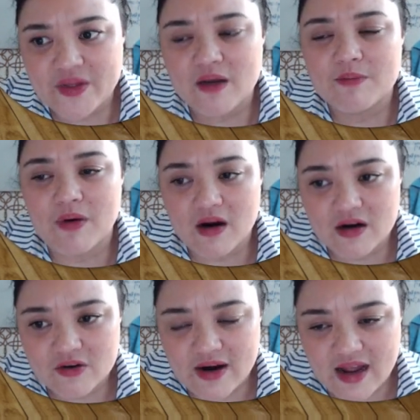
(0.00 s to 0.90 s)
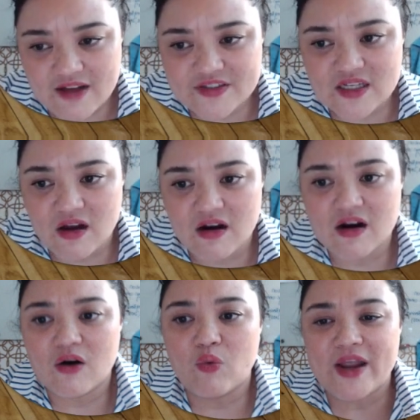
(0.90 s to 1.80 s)
Bar graphs are a
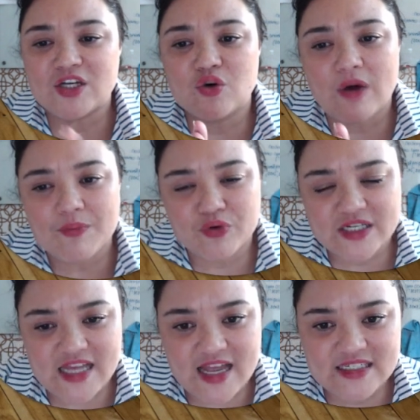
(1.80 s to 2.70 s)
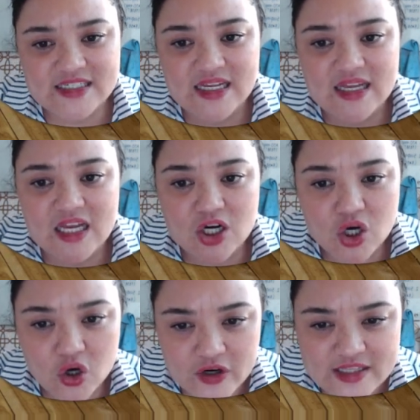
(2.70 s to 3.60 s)
way to represent
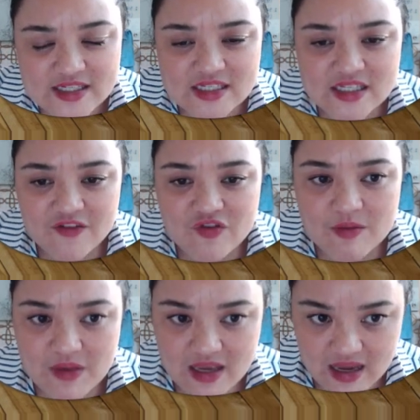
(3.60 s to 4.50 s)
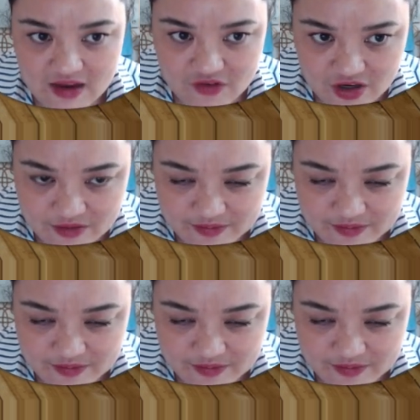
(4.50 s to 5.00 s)
occurrences of the behavior,